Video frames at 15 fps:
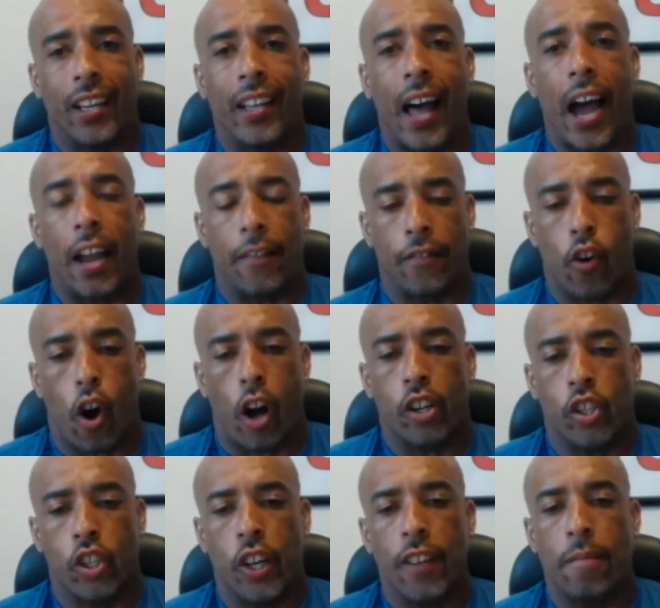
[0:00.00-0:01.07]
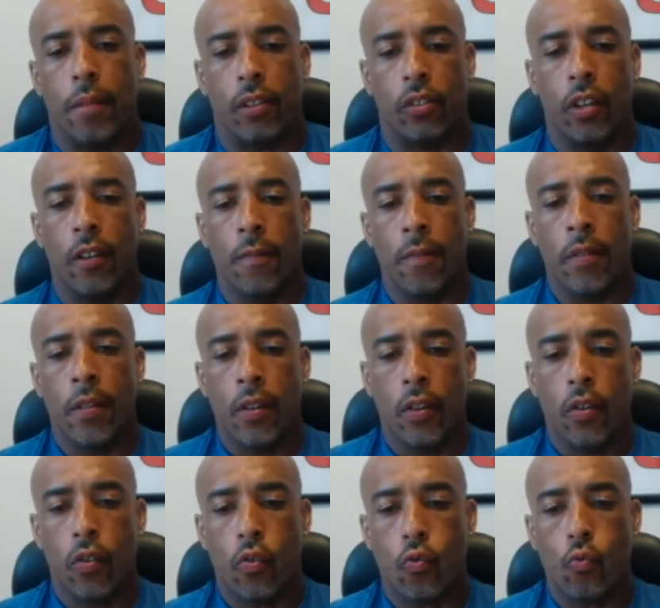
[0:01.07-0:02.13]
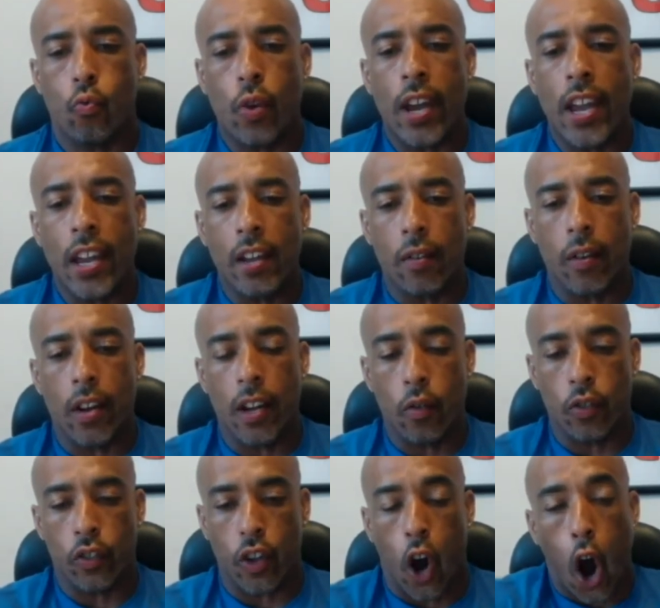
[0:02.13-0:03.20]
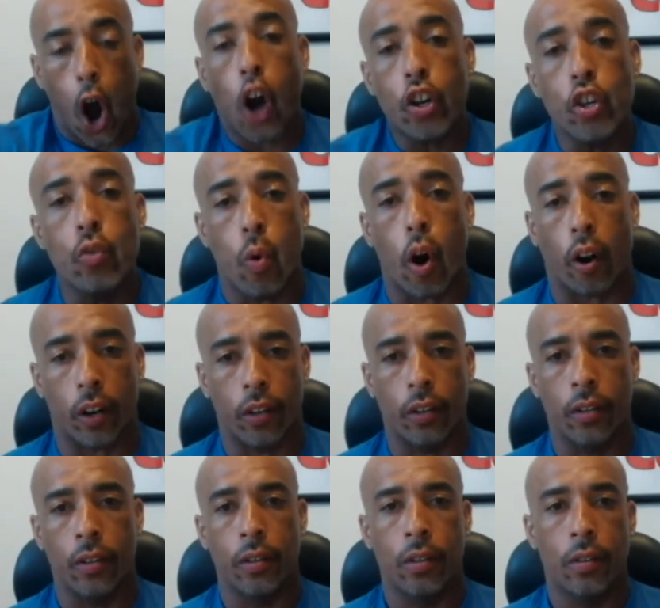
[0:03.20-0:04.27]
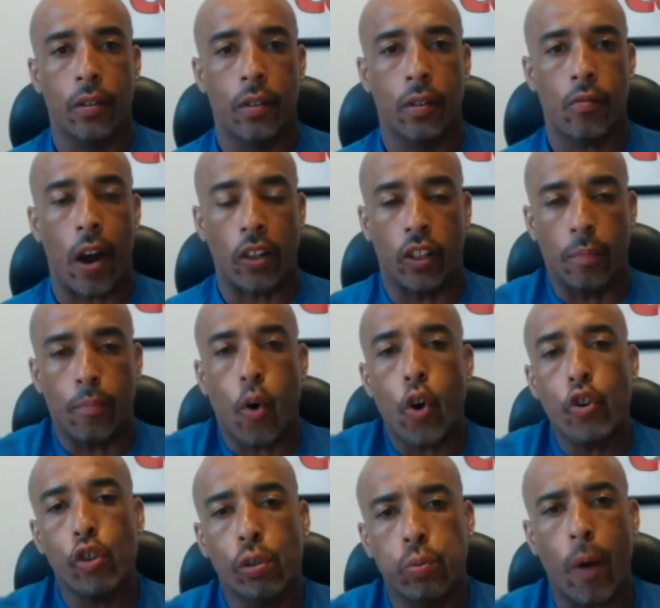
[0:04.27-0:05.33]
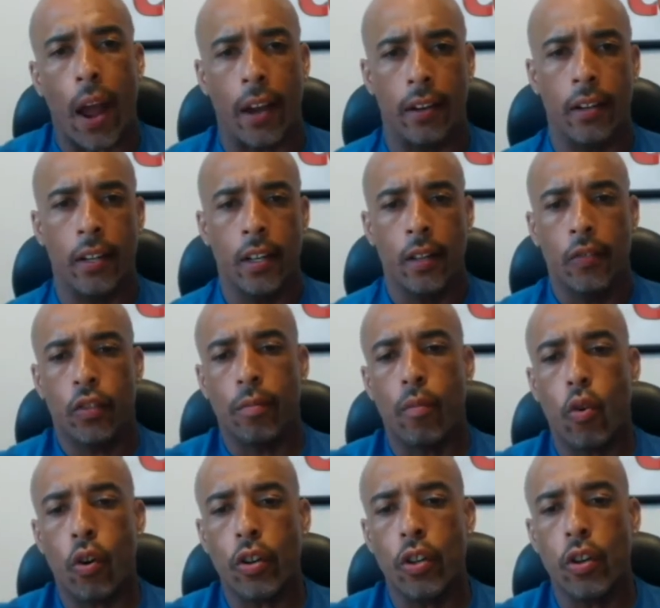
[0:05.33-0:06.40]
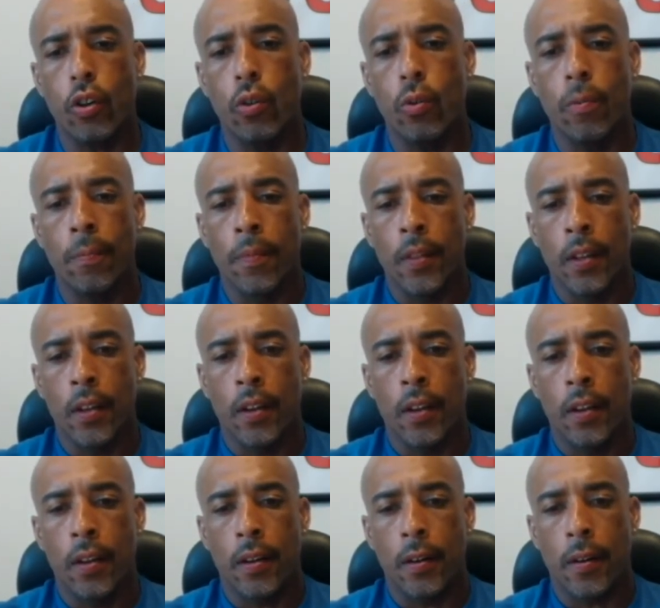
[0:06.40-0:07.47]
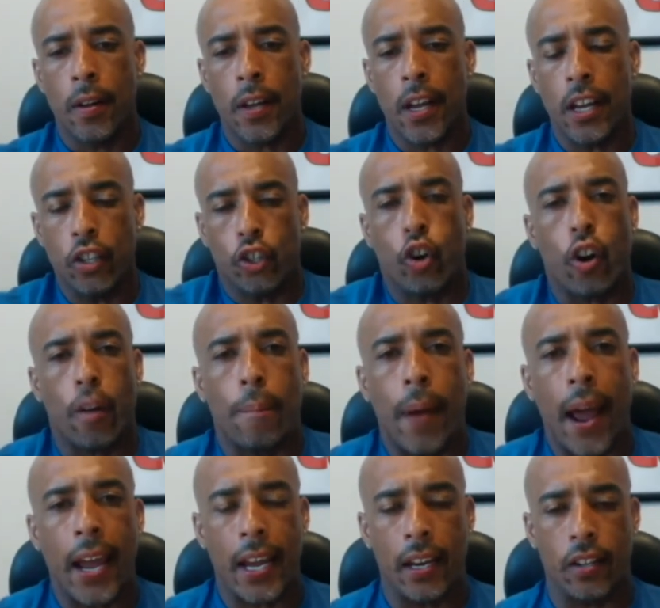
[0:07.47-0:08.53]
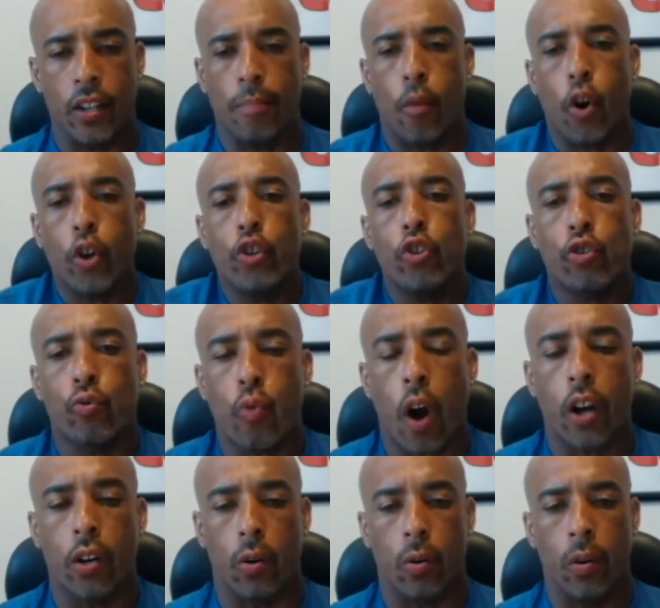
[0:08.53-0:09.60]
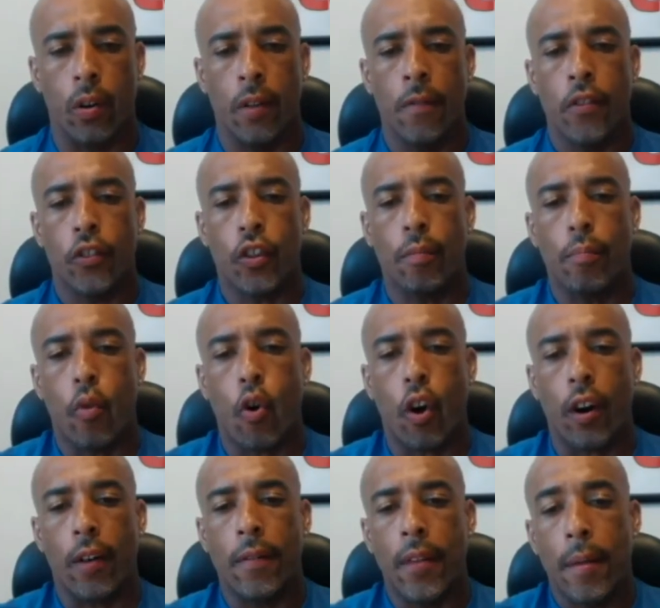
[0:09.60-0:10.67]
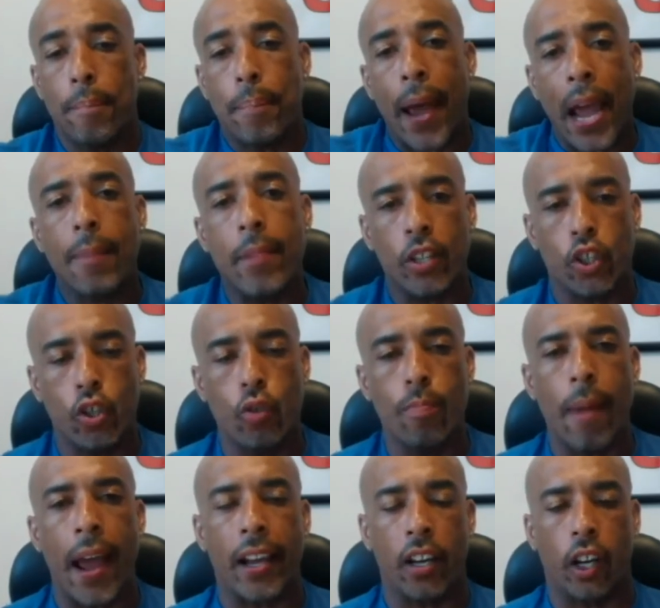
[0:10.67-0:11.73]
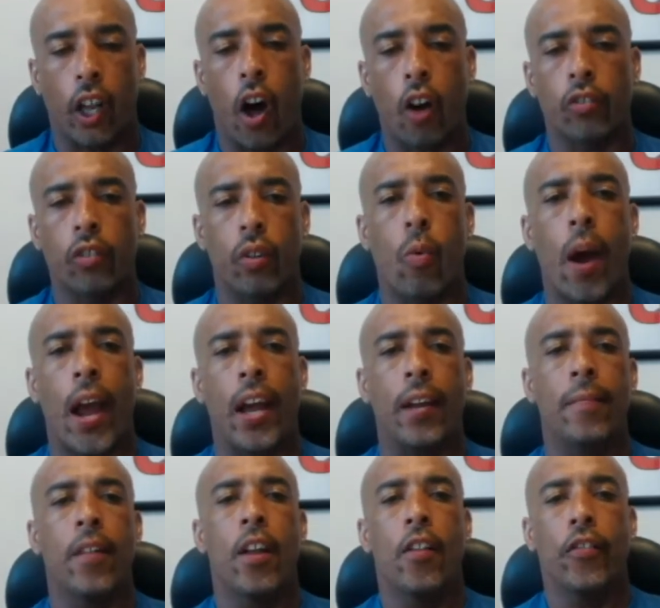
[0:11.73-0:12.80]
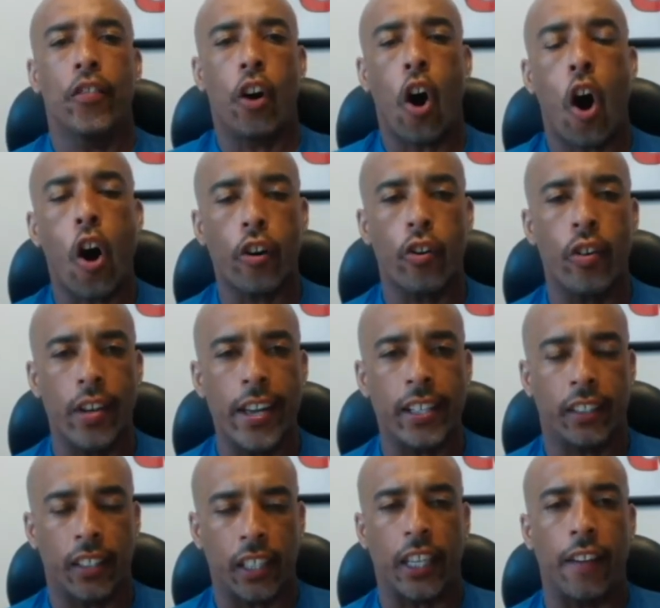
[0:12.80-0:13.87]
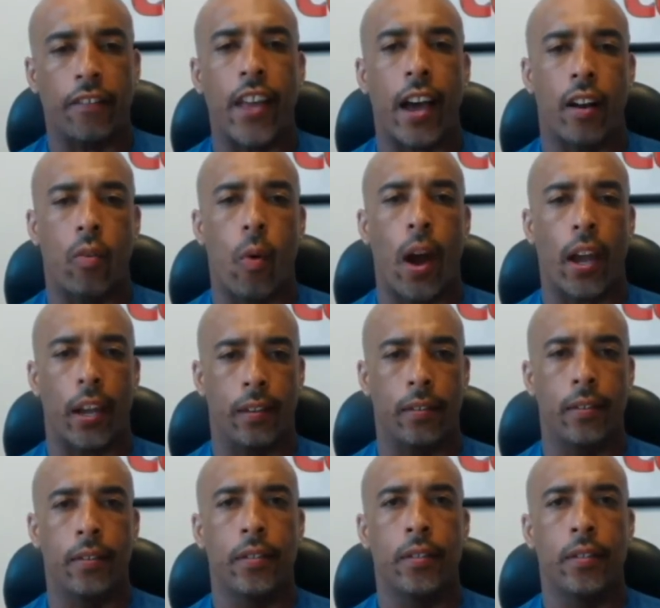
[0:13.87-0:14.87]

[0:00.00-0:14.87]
in life, for our achievements. The harder you work, right, the more you sweat, the more you endure pain, the more you struggle, the more payments you make along the way, the harder it is to give that away.